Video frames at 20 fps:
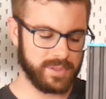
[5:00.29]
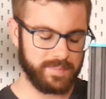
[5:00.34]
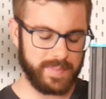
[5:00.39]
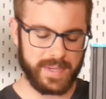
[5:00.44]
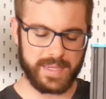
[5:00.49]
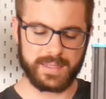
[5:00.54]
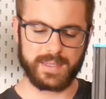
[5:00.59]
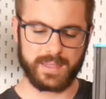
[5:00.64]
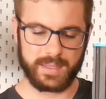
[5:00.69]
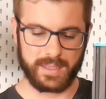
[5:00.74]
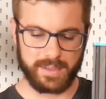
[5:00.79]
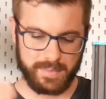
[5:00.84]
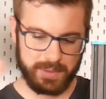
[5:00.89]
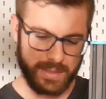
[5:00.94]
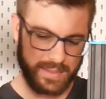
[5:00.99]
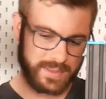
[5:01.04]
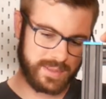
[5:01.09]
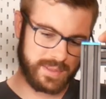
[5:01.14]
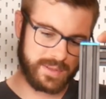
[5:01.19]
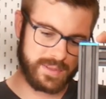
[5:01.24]
which basically
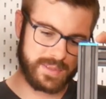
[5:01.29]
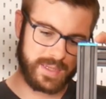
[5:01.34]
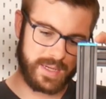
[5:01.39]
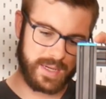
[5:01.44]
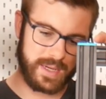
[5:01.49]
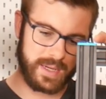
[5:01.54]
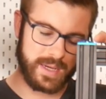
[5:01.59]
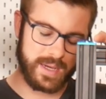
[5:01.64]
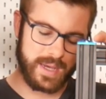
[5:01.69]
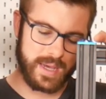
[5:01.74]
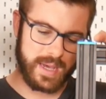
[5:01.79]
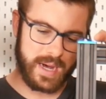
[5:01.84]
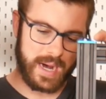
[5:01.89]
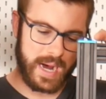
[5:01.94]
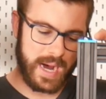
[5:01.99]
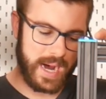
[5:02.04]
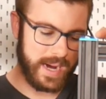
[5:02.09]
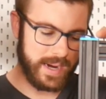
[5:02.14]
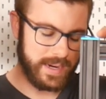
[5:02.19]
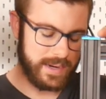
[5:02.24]
means there's a
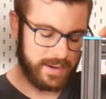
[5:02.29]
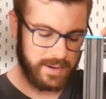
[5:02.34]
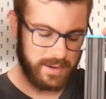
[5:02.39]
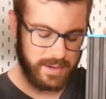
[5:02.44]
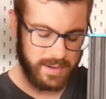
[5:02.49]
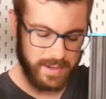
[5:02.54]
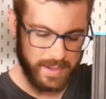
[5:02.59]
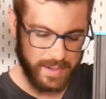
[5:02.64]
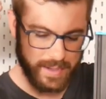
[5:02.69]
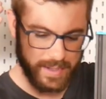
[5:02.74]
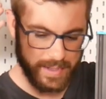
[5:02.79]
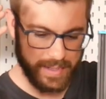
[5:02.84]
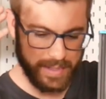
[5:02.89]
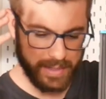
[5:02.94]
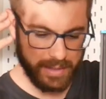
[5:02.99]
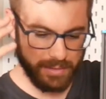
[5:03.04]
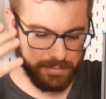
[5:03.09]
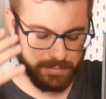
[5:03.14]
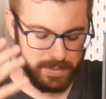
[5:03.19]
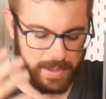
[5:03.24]
higher
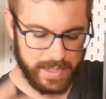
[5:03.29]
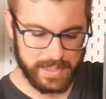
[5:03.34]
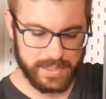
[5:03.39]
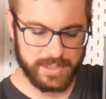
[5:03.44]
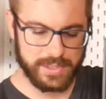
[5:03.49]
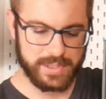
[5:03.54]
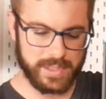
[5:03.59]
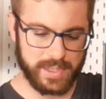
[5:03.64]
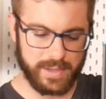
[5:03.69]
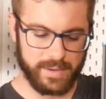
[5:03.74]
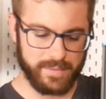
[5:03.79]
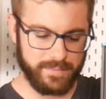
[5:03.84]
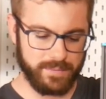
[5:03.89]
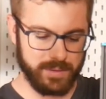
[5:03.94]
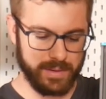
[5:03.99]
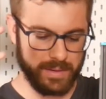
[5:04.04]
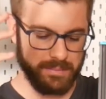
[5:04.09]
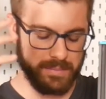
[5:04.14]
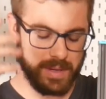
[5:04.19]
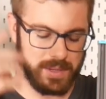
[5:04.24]
uh, range
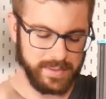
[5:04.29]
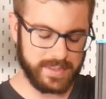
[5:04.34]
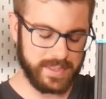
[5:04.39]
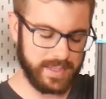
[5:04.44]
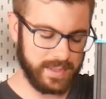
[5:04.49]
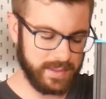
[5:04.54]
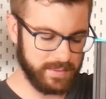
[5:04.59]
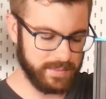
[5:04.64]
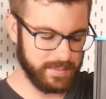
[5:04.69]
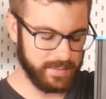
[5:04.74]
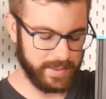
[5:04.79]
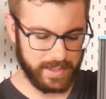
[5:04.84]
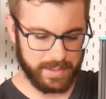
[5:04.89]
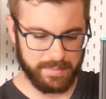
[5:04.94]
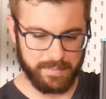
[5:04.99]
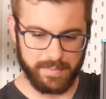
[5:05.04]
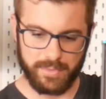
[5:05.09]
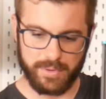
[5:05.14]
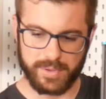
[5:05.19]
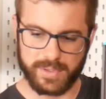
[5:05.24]
of uh, melting,
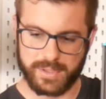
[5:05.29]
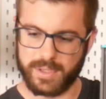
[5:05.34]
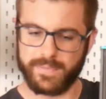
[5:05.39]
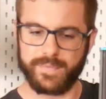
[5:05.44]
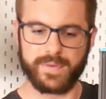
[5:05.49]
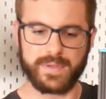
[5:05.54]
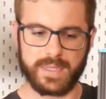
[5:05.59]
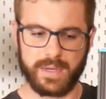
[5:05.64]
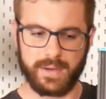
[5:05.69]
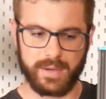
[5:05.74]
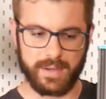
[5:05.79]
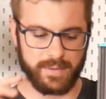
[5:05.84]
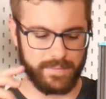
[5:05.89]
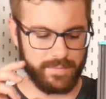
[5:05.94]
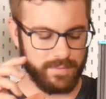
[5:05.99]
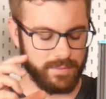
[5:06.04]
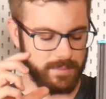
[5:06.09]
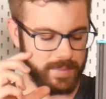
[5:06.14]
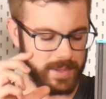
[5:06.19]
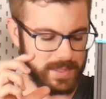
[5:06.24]
like more surface area
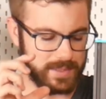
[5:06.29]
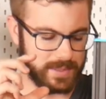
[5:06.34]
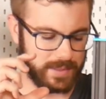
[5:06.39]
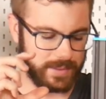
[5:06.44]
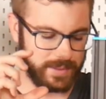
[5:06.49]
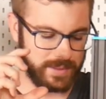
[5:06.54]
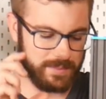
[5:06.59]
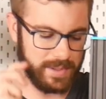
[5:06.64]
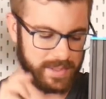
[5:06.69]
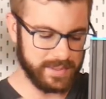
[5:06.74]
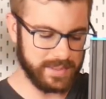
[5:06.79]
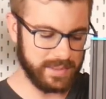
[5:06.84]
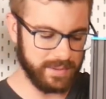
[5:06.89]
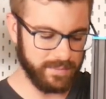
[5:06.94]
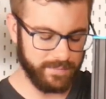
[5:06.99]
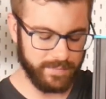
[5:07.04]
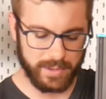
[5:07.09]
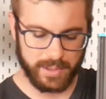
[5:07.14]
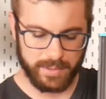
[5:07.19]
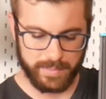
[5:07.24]
for basically melting
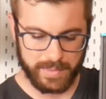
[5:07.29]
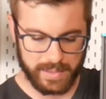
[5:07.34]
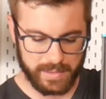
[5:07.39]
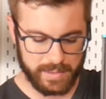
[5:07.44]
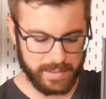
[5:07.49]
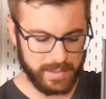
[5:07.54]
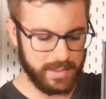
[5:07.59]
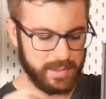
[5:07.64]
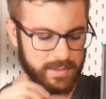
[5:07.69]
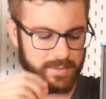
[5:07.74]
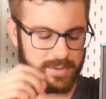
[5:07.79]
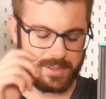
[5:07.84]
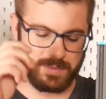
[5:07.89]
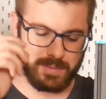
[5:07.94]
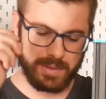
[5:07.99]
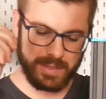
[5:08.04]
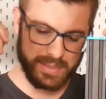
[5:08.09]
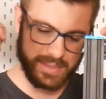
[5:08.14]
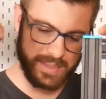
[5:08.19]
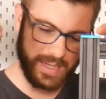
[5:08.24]
the filament,
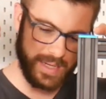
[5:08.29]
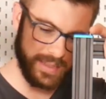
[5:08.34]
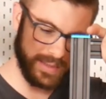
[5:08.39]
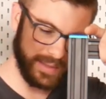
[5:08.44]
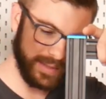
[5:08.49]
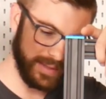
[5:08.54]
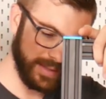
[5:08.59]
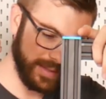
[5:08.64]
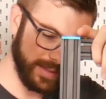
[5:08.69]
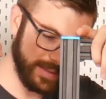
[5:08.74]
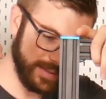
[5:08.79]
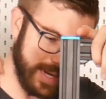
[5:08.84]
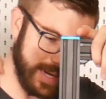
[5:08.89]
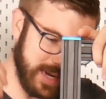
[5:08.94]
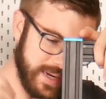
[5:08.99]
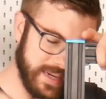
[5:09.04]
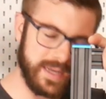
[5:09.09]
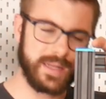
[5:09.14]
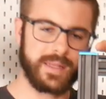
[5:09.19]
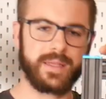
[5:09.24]
which means that
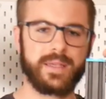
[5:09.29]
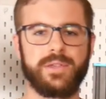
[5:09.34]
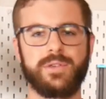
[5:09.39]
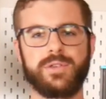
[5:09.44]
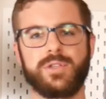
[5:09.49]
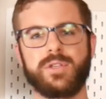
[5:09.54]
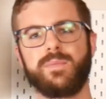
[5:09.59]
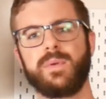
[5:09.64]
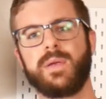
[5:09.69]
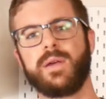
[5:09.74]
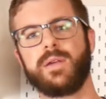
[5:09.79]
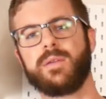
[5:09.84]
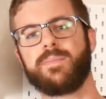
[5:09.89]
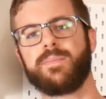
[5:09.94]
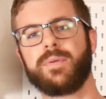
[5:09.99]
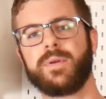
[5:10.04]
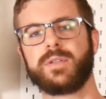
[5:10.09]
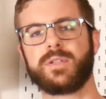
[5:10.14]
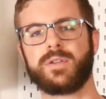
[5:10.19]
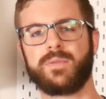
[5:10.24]
technically you should be able
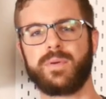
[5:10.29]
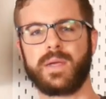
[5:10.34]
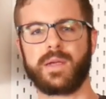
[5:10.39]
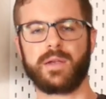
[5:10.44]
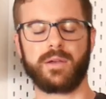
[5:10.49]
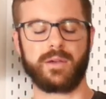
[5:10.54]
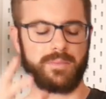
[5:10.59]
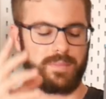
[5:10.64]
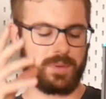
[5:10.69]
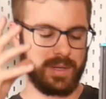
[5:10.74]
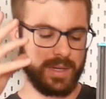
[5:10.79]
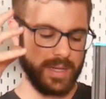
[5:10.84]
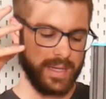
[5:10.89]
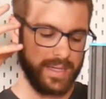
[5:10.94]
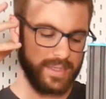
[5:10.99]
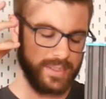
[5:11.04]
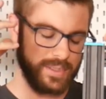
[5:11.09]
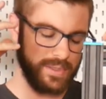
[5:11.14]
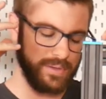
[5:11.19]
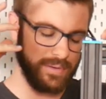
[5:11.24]
to print quicker
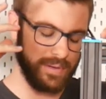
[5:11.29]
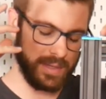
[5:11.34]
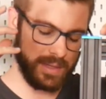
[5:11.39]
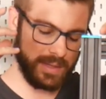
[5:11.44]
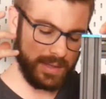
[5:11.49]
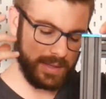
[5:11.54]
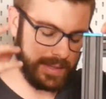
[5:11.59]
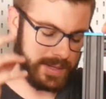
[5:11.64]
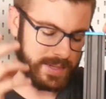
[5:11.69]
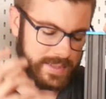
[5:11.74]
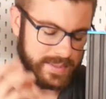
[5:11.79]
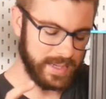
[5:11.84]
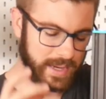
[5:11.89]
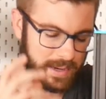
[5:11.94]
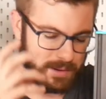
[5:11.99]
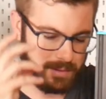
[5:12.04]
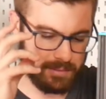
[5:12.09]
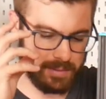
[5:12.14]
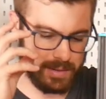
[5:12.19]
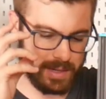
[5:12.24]
because you can lay
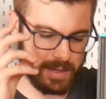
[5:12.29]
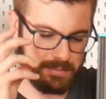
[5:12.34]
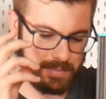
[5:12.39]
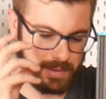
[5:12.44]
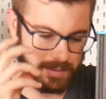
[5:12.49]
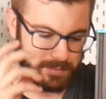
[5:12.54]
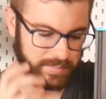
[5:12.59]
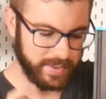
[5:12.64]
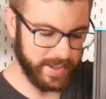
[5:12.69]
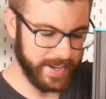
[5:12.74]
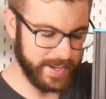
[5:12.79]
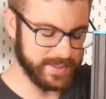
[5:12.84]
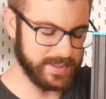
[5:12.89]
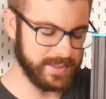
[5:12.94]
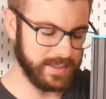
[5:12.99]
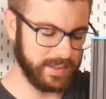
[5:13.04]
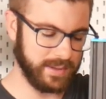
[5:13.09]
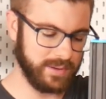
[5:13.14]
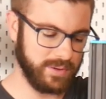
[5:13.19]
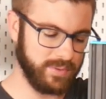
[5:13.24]
down and melt
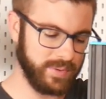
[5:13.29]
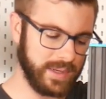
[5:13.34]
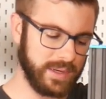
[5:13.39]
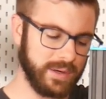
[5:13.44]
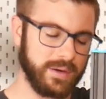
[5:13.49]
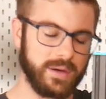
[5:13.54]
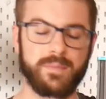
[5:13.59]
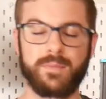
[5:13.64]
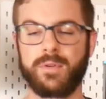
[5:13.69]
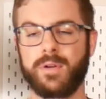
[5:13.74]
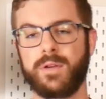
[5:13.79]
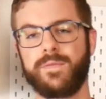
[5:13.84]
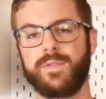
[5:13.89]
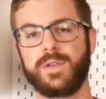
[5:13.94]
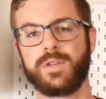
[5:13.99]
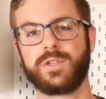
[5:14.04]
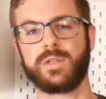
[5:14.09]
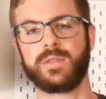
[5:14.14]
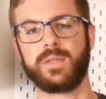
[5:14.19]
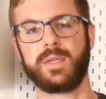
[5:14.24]
plastic quicker and more
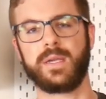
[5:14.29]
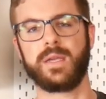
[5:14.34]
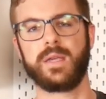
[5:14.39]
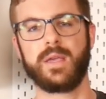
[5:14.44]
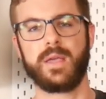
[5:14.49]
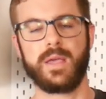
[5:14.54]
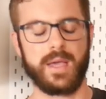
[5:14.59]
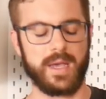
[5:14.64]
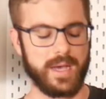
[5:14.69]
efficiently.